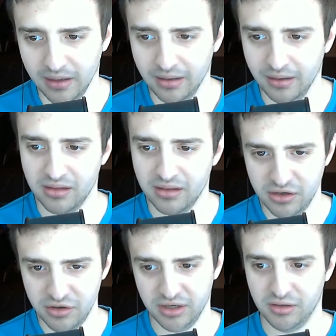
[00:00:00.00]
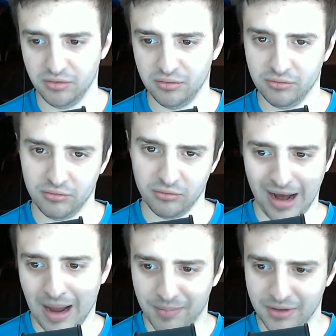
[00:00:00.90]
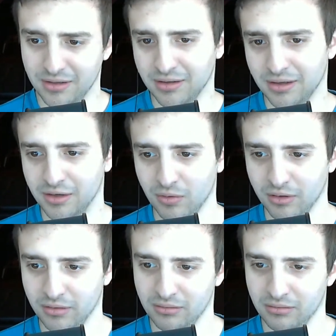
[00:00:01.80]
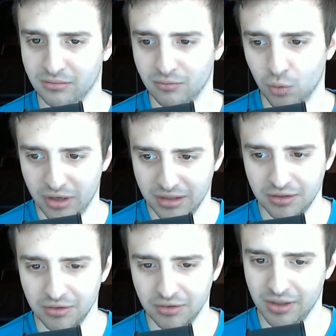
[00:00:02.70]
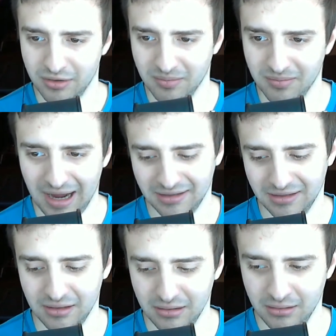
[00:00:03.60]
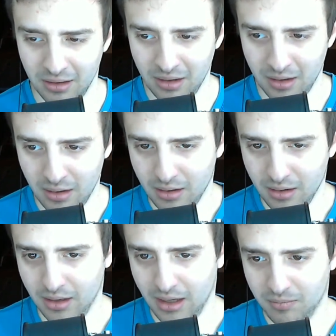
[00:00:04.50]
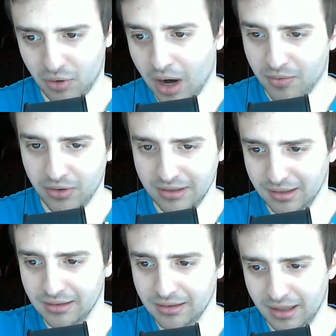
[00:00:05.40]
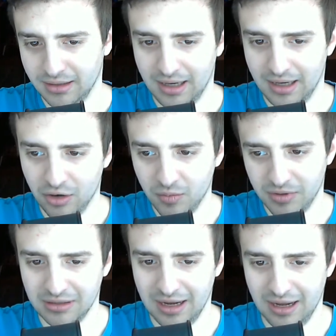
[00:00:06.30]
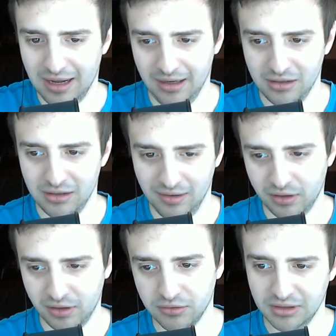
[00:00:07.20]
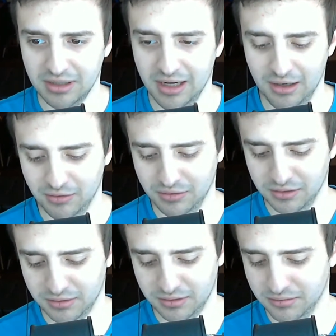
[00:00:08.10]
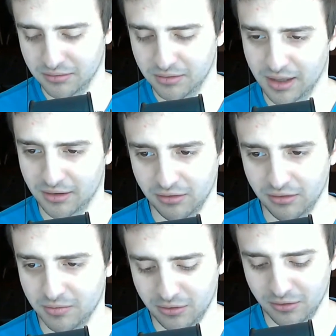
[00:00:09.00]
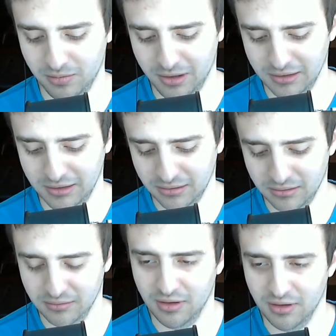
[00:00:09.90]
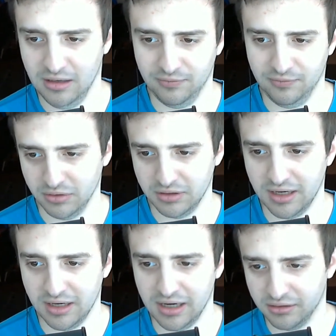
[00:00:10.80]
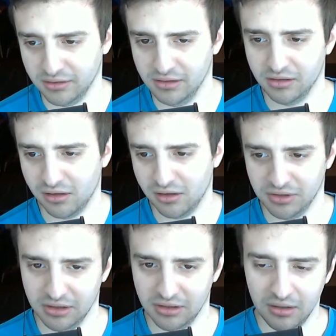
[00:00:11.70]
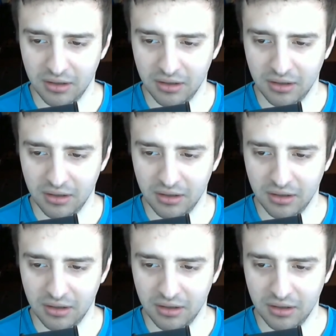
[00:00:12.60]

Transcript: And then you can wrap anything you want into it. You can pass in properties inside that opening tag, and then you have a closing tag, which is curly brace / and then close it.